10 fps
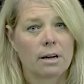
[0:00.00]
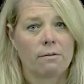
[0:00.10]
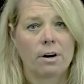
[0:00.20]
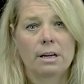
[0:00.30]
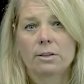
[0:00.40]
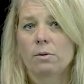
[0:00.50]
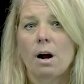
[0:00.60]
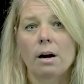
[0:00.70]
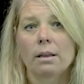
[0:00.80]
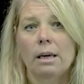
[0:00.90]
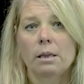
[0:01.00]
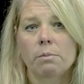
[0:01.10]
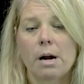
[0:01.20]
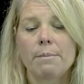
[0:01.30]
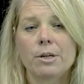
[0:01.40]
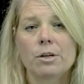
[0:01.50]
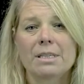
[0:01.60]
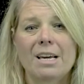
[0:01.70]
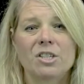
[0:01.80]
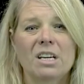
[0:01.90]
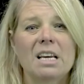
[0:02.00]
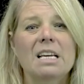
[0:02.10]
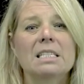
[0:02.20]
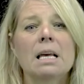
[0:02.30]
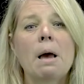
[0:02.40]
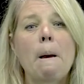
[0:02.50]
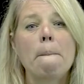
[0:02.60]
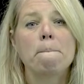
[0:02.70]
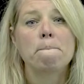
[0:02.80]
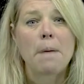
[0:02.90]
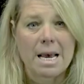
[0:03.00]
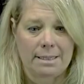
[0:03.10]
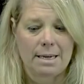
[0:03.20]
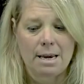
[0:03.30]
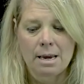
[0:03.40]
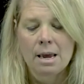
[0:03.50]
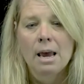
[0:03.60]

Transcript: converting to an arc length parameterization is messy.